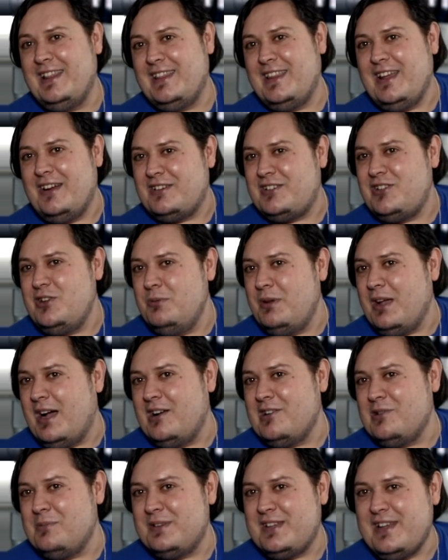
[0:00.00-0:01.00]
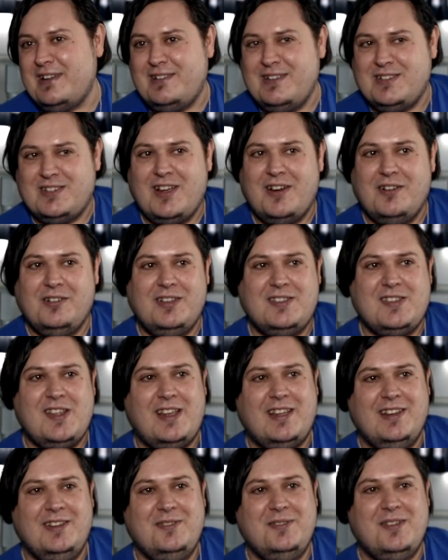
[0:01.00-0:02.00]
they're assuming 100% disc only, so
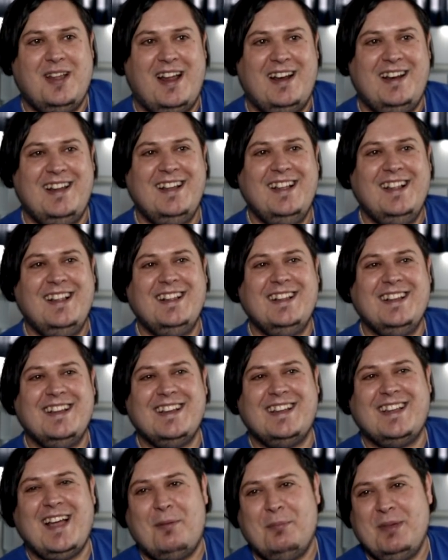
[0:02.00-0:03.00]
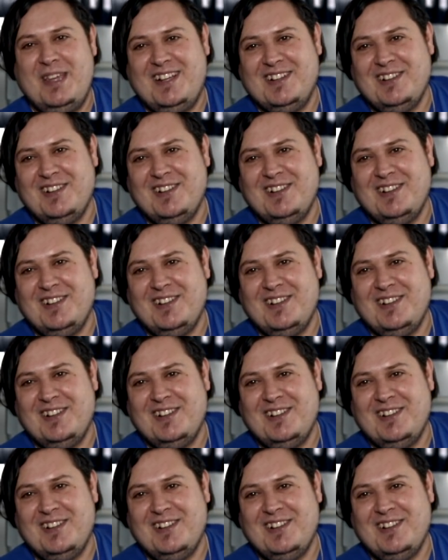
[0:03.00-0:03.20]
they can do that. Gummy